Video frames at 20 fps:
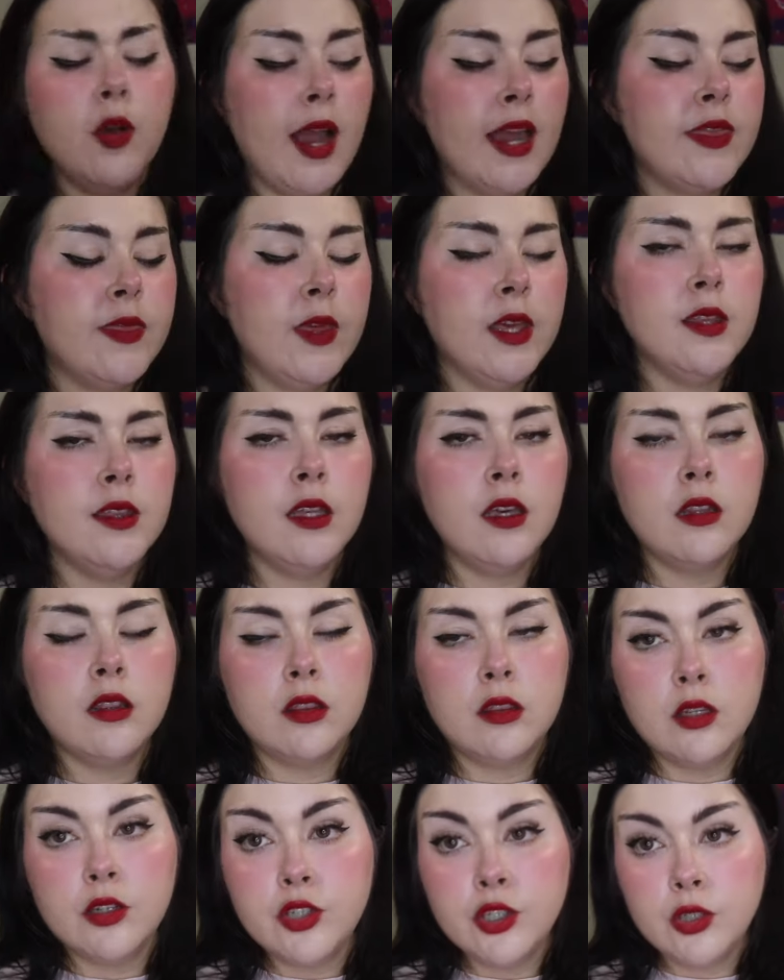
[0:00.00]
I think that
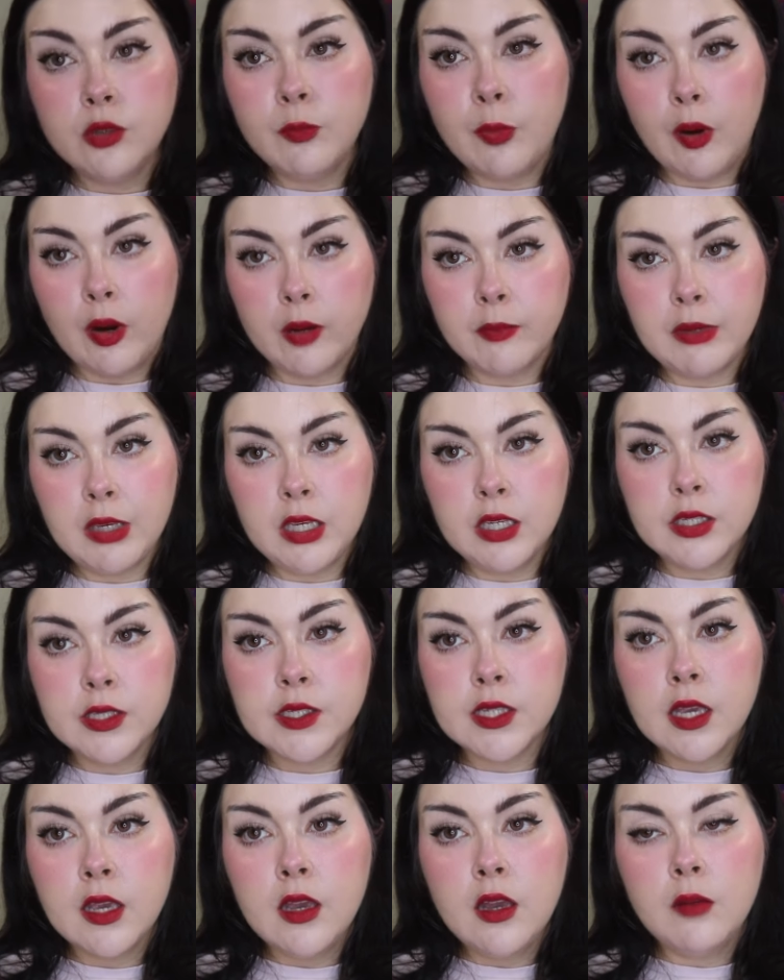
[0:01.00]
the two
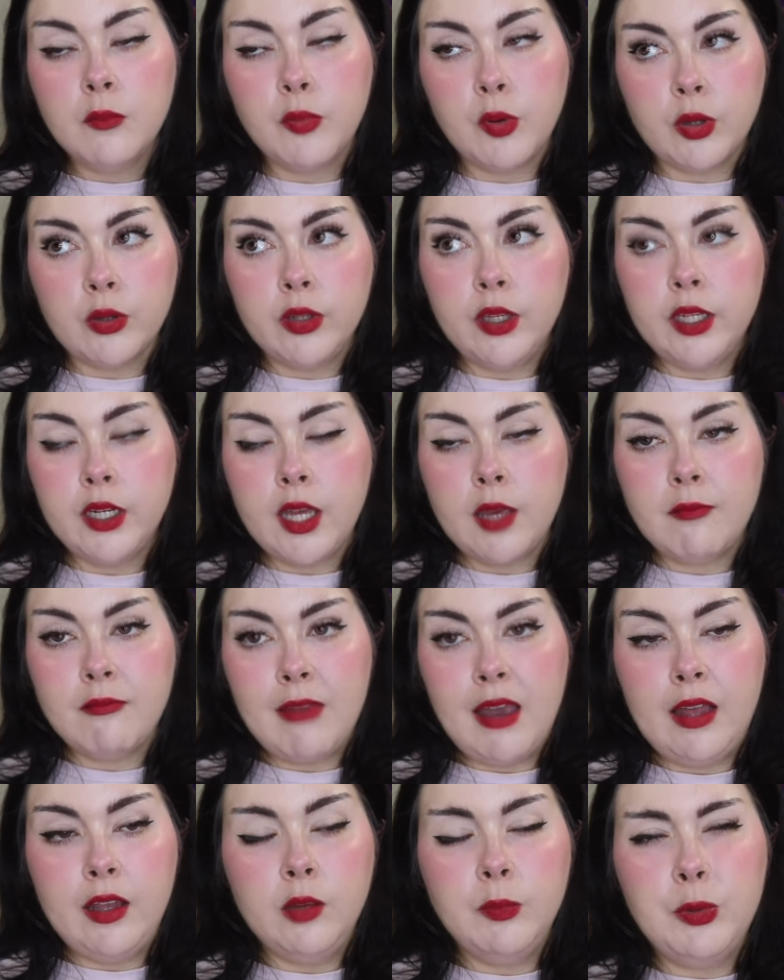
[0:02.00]
Barbies, Brooklyn and
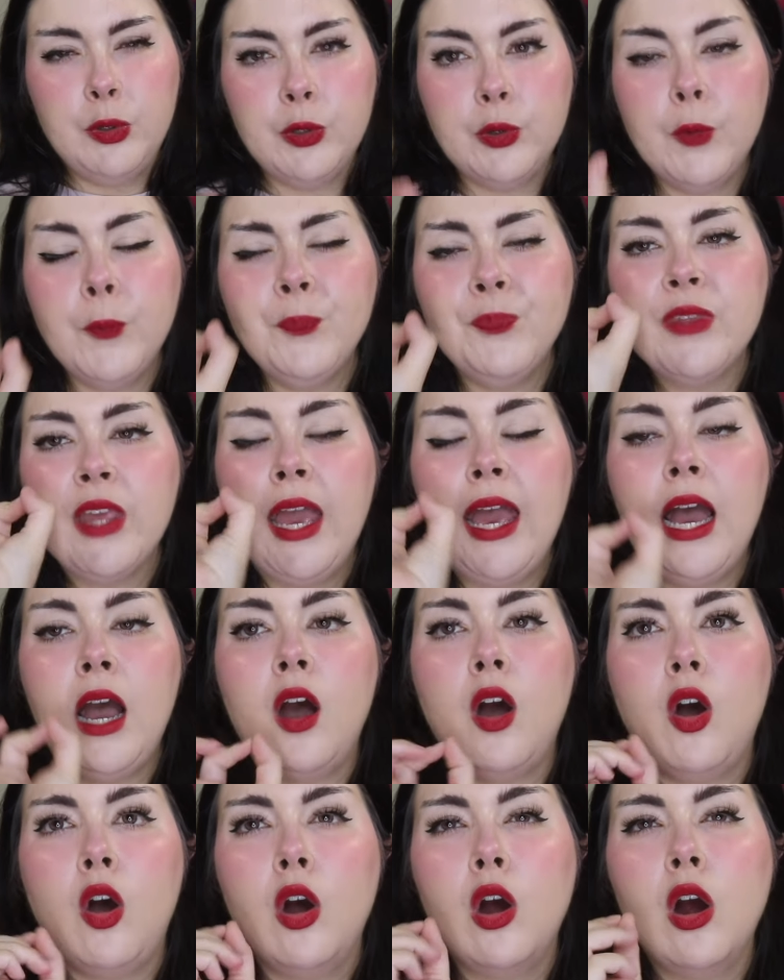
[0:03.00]
Malibu,
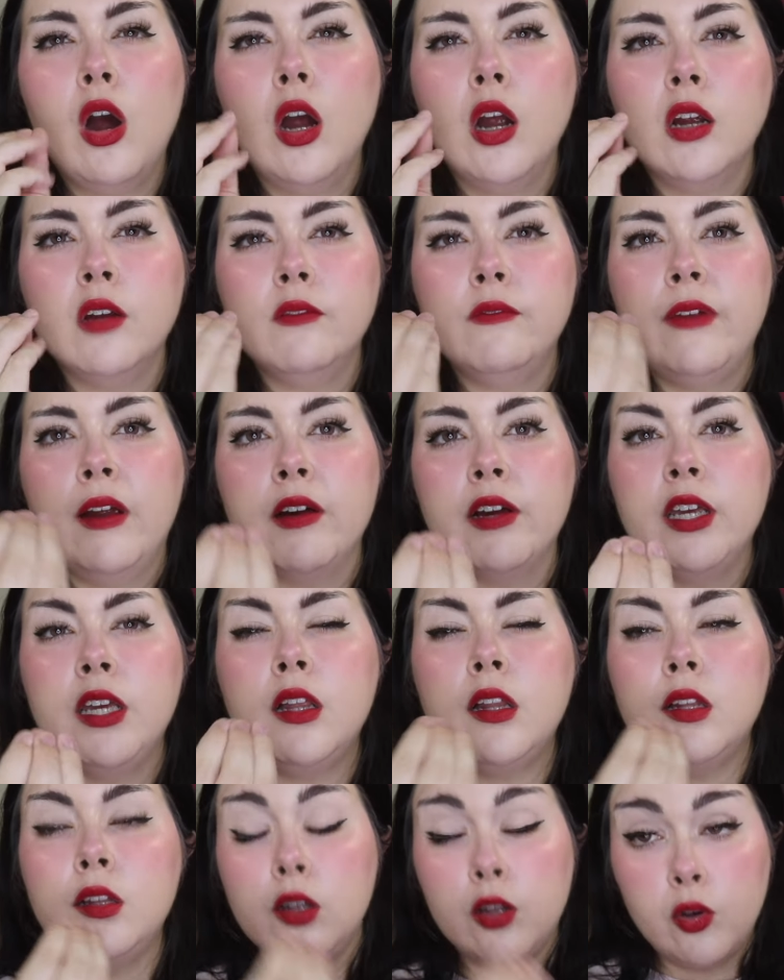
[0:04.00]
are very
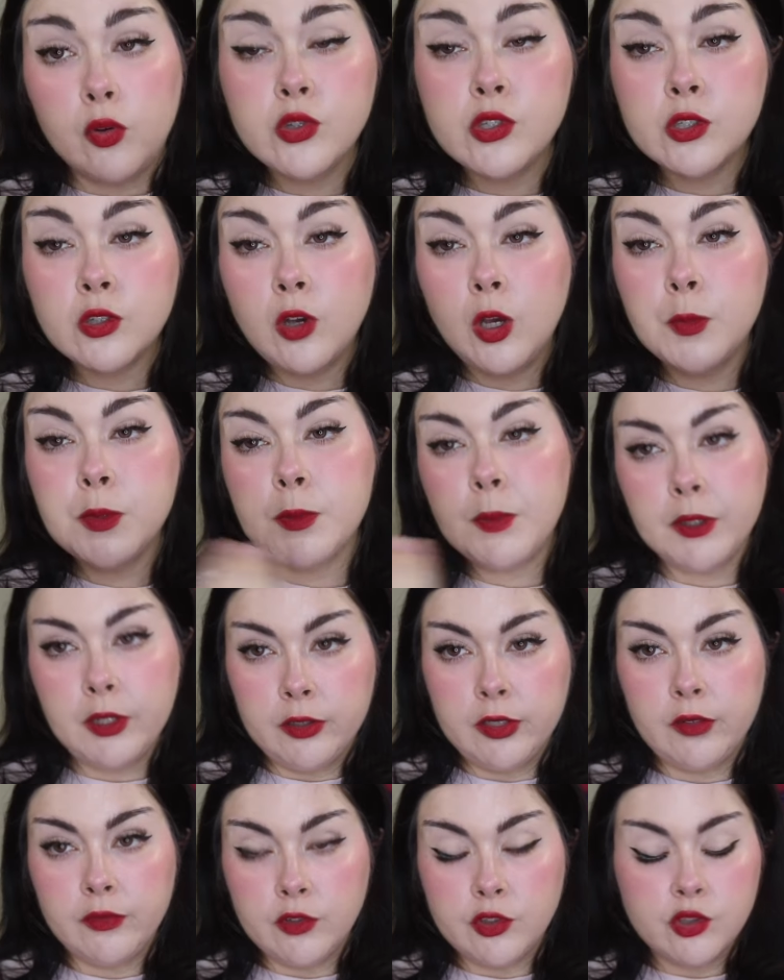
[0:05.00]
close sculpts, but they're
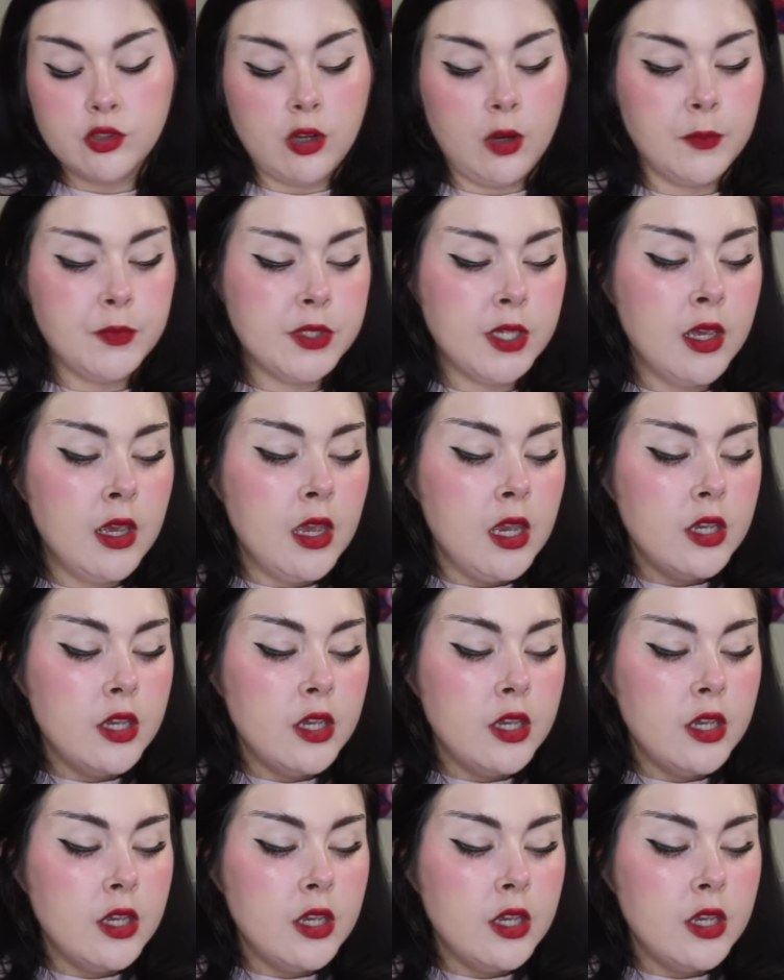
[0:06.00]
different sculpts.